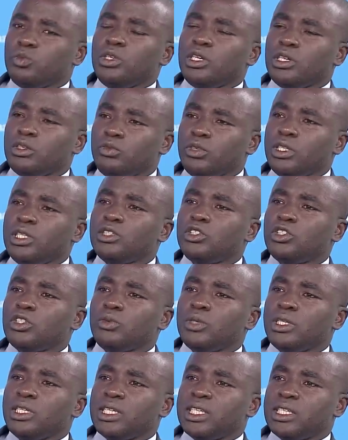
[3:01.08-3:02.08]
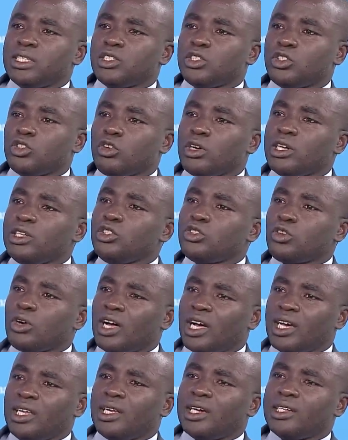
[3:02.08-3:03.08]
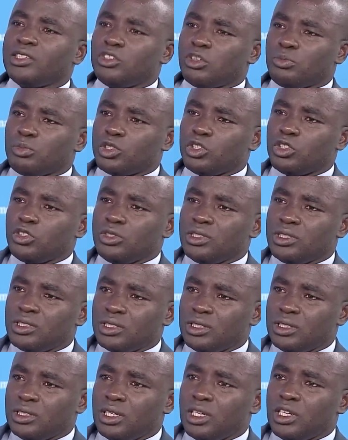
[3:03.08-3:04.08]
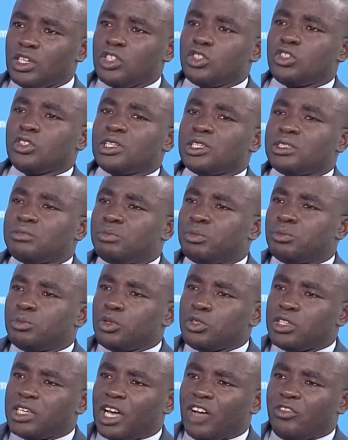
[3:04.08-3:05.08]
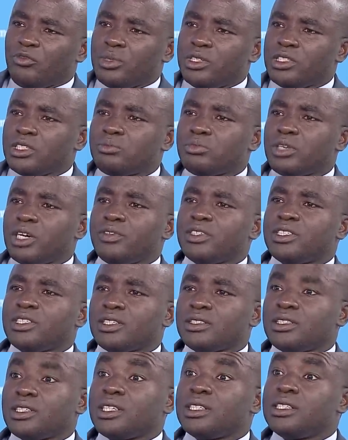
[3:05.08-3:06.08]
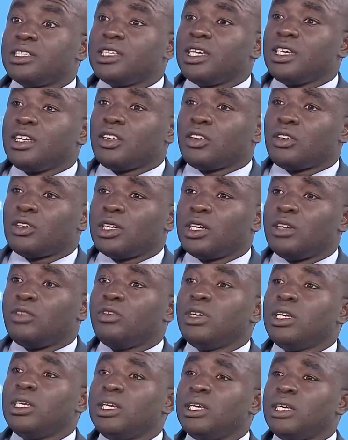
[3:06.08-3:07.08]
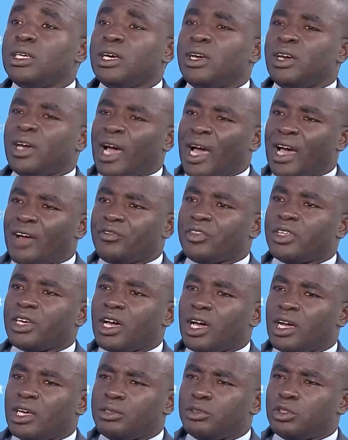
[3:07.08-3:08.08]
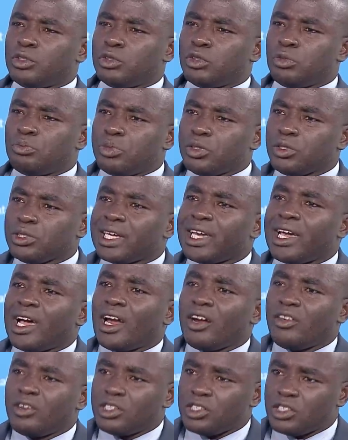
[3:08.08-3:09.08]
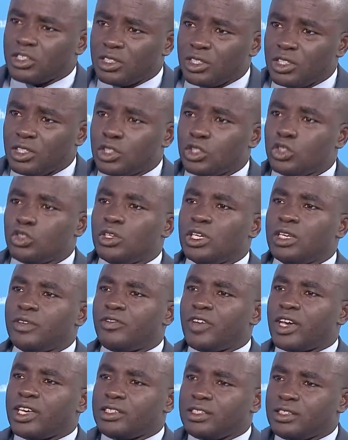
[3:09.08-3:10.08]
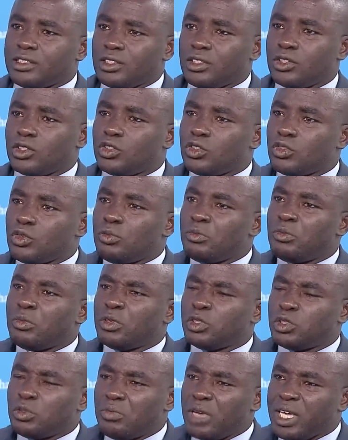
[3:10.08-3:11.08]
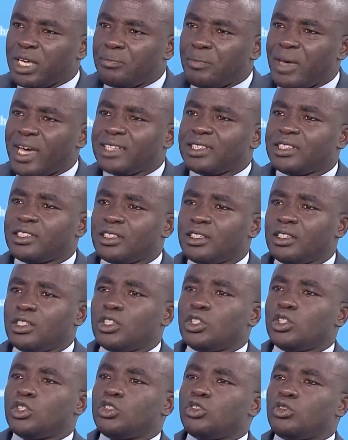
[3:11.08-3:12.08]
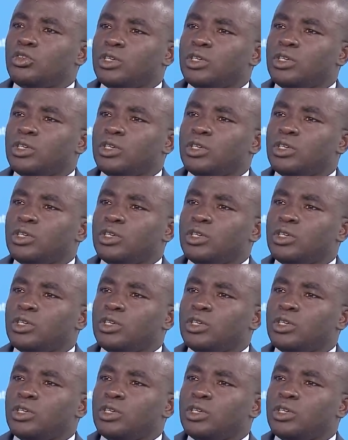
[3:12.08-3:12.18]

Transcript: we are really doing is trying to highlight the opportunity so that both governments and private sector can take it on and really have the, and to build the courage to invest, to, to make bets, to,